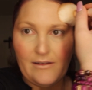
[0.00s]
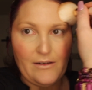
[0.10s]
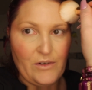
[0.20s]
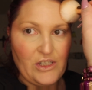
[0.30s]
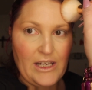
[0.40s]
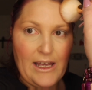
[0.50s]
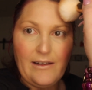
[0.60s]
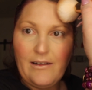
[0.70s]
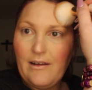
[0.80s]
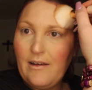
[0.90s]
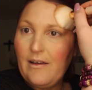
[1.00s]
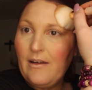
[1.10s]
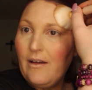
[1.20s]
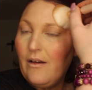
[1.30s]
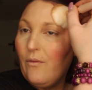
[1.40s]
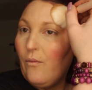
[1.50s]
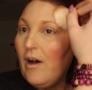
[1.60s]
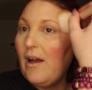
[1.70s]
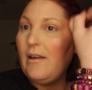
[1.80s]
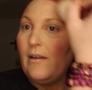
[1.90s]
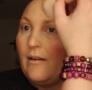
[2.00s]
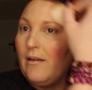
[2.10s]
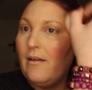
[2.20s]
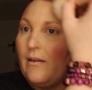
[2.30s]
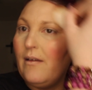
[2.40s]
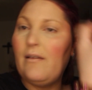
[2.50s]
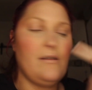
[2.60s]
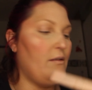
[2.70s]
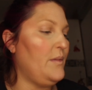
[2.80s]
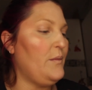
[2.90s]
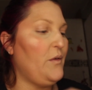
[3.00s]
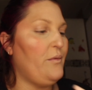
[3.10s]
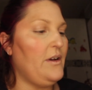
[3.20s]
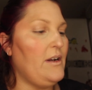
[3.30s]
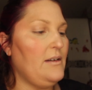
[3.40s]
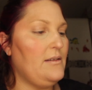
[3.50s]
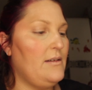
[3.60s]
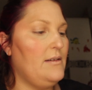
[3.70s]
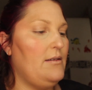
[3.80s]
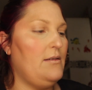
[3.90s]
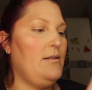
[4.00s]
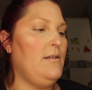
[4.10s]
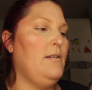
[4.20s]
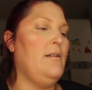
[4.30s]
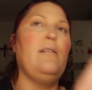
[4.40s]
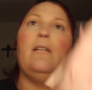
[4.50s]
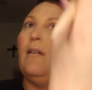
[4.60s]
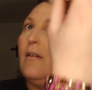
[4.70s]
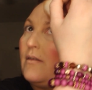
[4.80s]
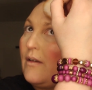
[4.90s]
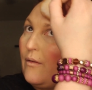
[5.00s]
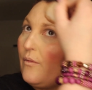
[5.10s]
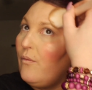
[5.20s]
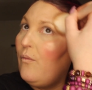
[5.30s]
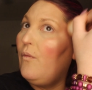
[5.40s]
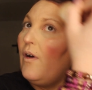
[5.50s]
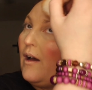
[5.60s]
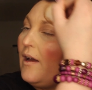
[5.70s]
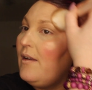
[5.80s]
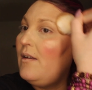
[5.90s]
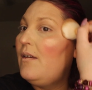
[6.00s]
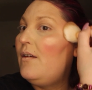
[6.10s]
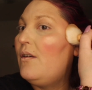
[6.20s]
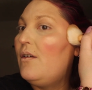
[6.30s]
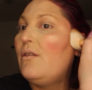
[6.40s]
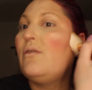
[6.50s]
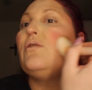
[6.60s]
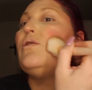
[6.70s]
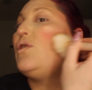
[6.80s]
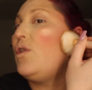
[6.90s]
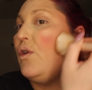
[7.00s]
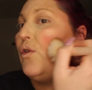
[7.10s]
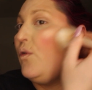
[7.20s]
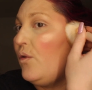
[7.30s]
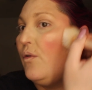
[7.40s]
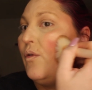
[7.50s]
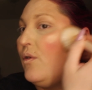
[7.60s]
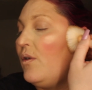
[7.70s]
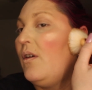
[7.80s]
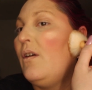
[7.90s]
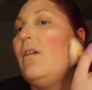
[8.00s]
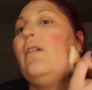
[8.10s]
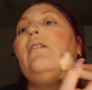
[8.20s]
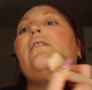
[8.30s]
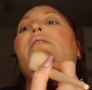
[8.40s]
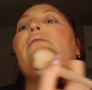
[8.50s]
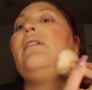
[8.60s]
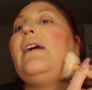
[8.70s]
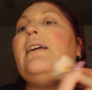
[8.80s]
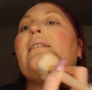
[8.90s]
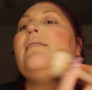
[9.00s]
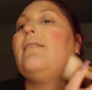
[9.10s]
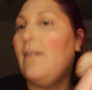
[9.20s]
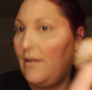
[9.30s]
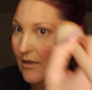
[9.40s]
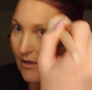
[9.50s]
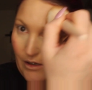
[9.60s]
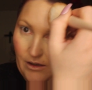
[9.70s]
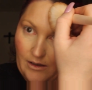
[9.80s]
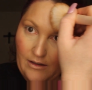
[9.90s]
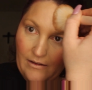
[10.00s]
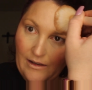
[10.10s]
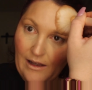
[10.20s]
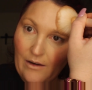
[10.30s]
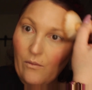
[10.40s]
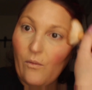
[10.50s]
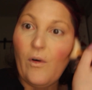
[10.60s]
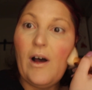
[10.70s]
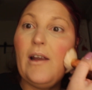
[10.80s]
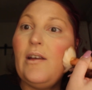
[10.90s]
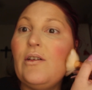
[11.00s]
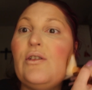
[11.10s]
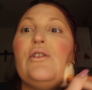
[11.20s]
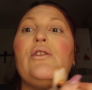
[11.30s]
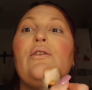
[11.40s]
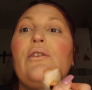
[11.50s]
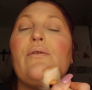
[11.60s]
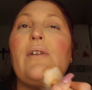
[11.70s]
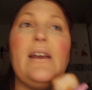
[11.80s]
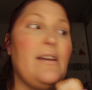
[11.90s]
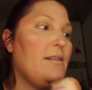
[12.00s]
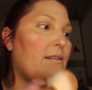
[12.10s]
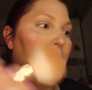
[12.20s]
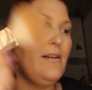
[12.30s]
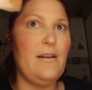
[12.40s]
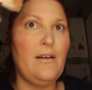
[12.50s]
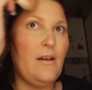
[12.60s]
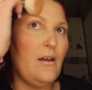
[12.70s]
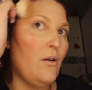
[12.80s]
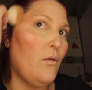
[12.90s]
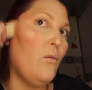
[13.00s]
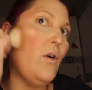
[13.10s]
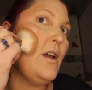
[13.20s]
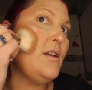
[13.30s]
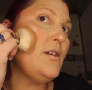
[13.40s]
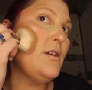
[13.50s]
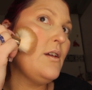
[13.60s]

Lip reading: So watch again. 1, a bit more product. So 1, 2, 3. So again, 1, 2, 3. 1.